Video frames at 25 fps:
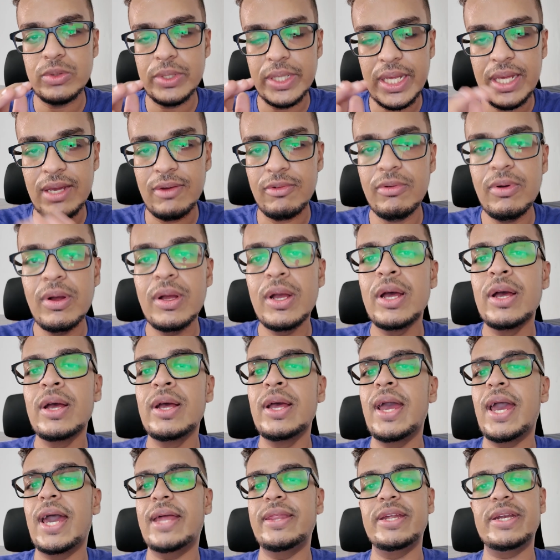to give.
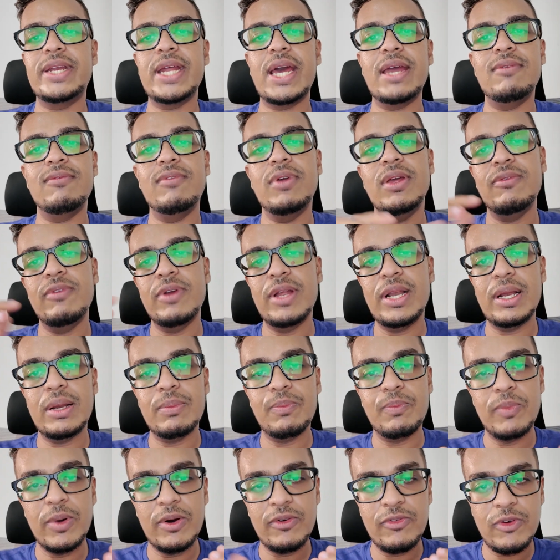At the time we will
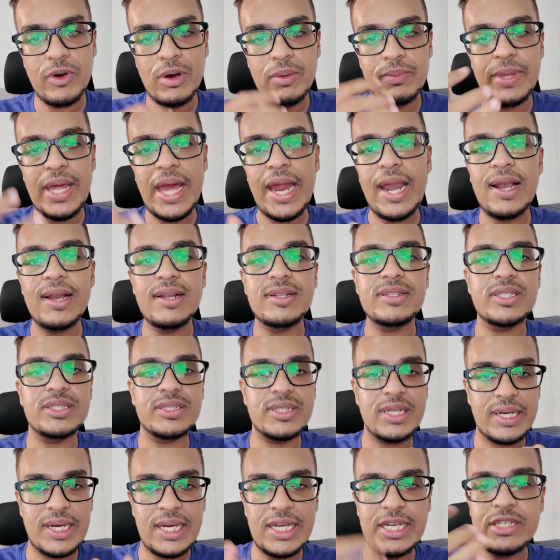perform the
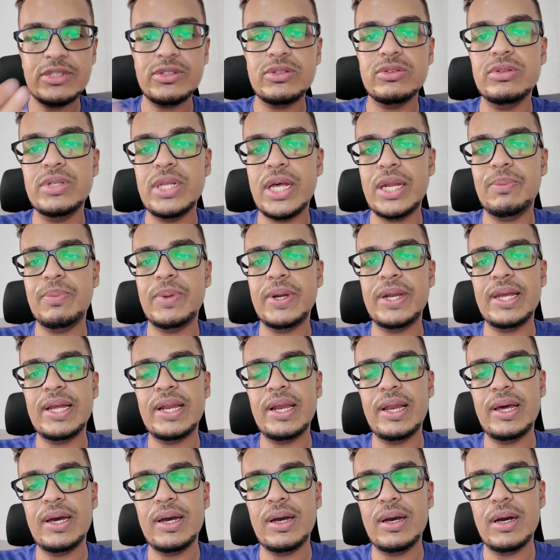analysis against that
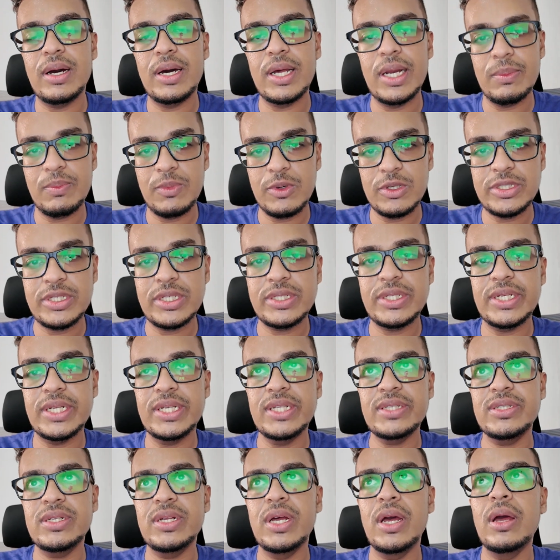particular
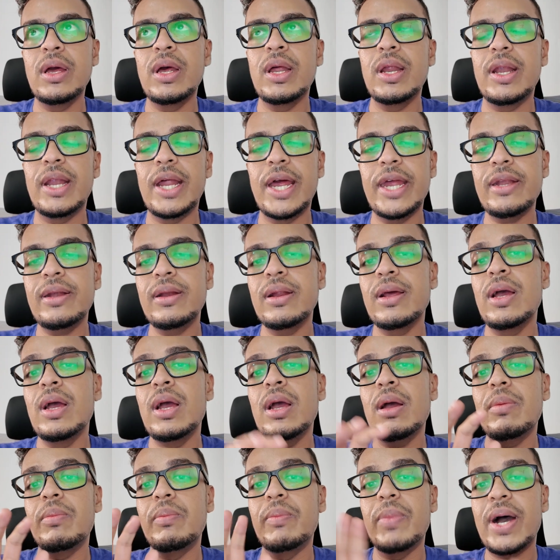repositories, right?
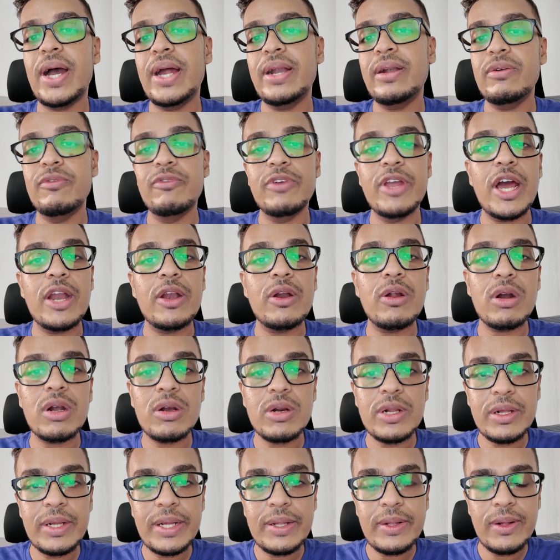But we are
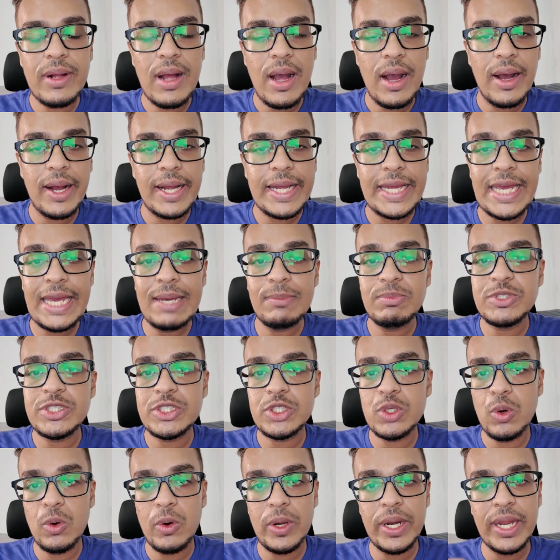not keep
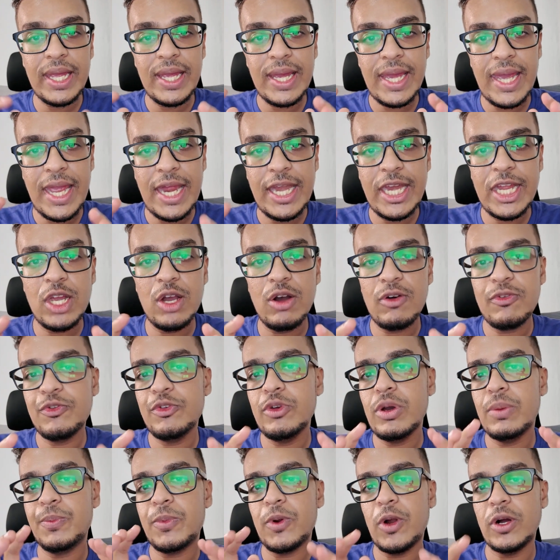storing any of
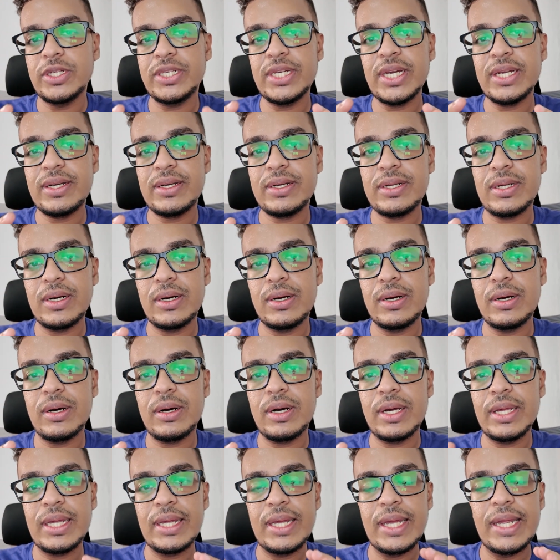your project
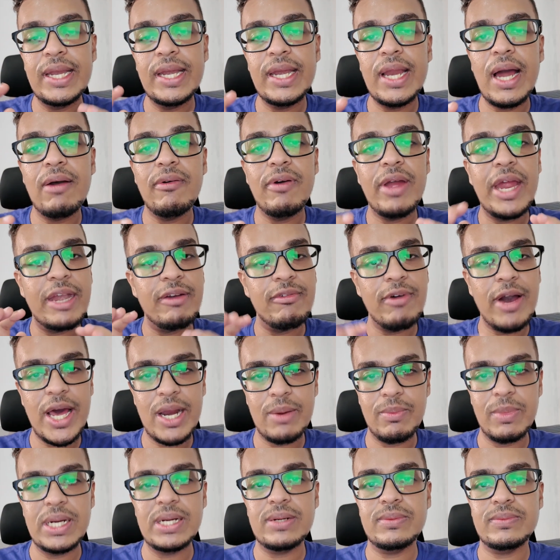in our
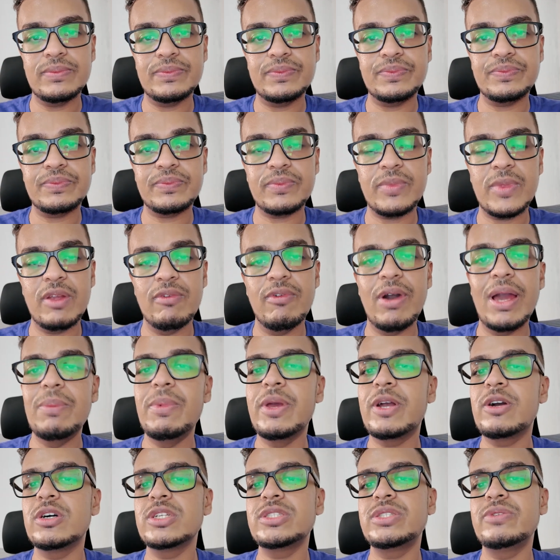environment. Why?
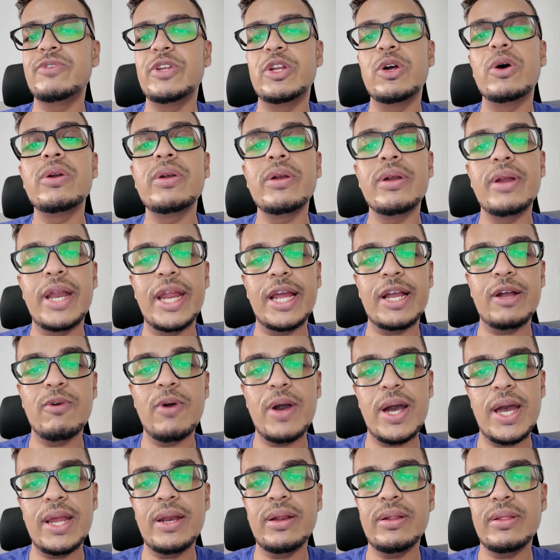Because we don't
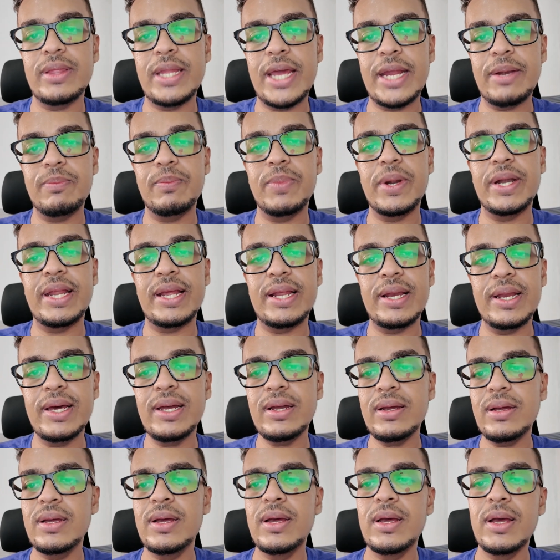require that
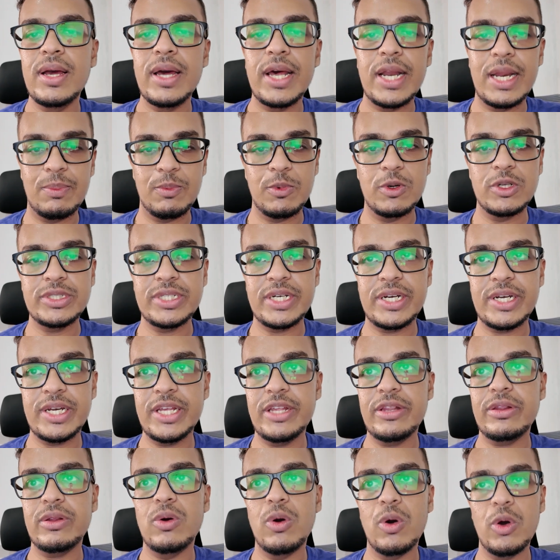particular
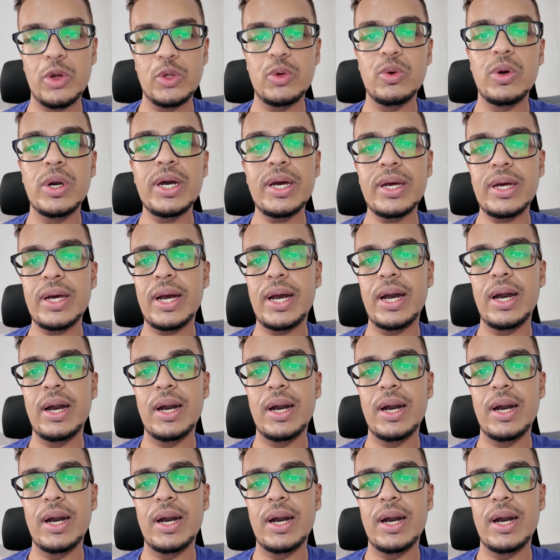repositories or your